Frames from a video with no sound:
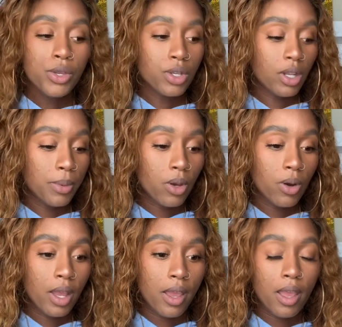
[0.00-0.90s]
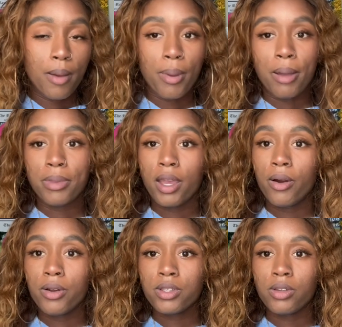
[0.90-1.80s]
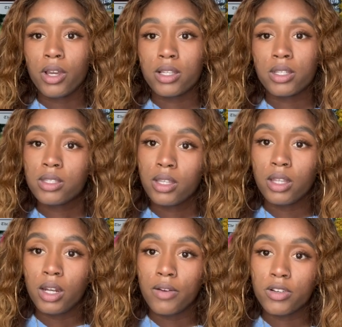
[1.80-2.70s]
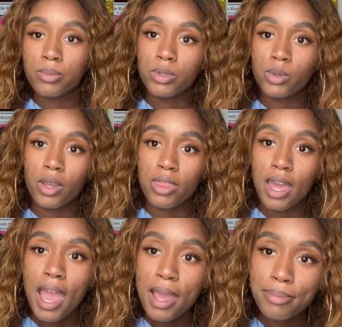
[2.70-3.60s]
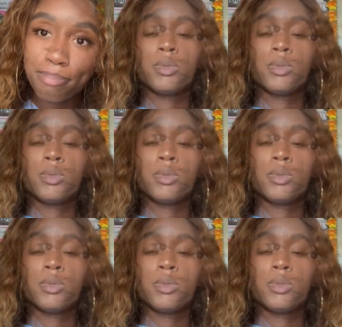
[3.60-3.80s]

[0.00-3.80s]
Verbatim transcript: So let me go ahead and pop that on so you guys can see the difference between that.